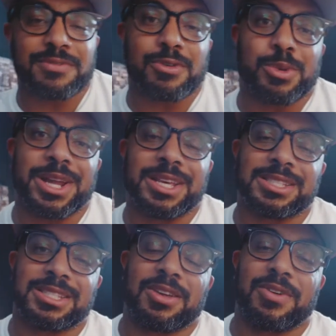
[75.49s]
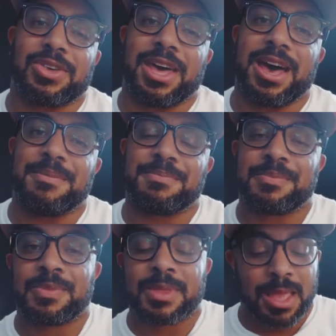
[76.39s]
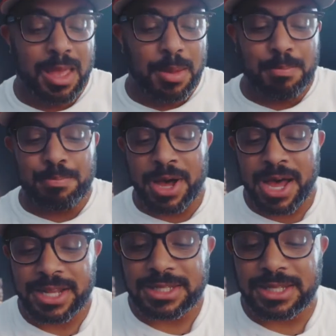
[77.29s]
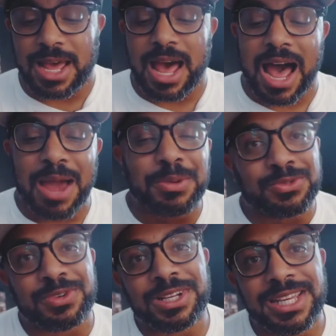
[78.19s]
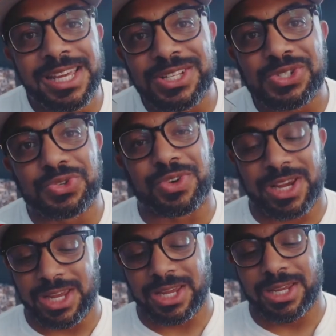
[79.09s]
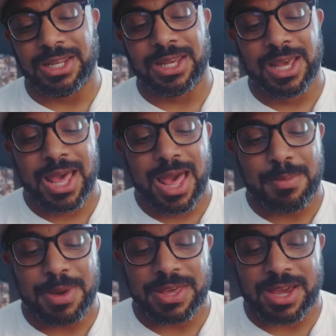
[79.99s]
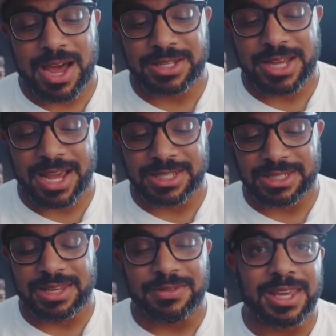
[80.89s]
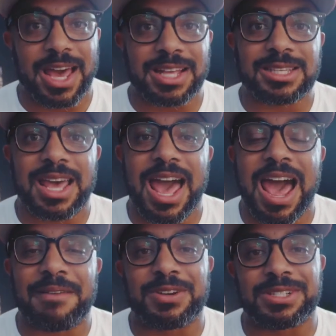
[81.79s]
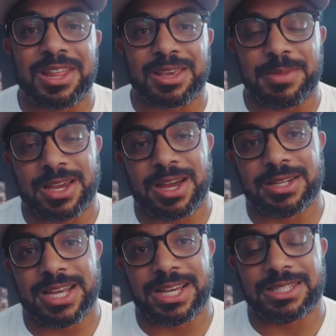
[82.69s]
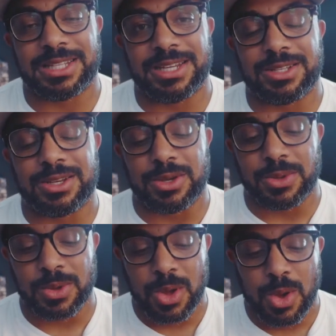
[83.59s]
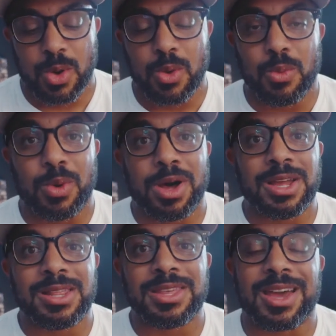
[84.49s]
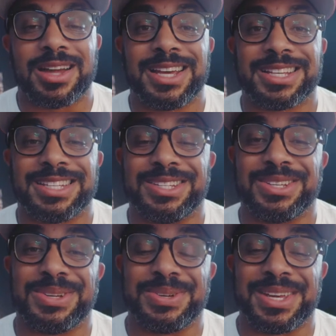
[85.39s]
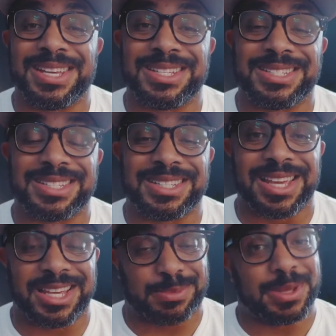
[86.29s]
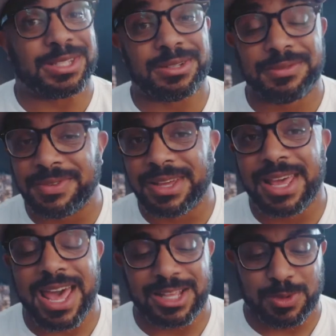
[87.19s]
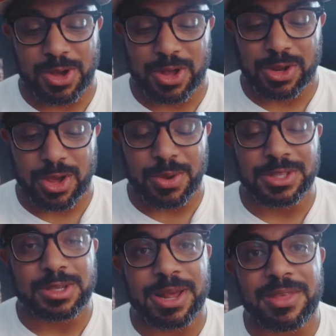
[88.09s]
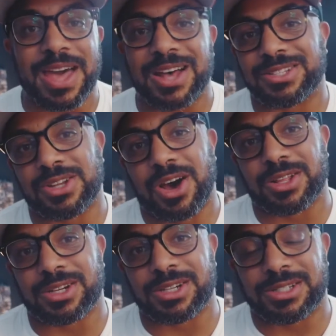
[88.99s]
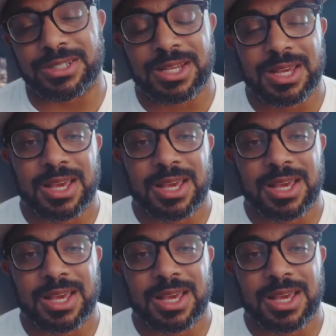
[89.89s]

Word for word: for weddings and stuff like that. But I was really intrigued by the Contax TVS after selling my Contax T2. One, the Contax T2 is expensive as we all know, it's about a thousand dollars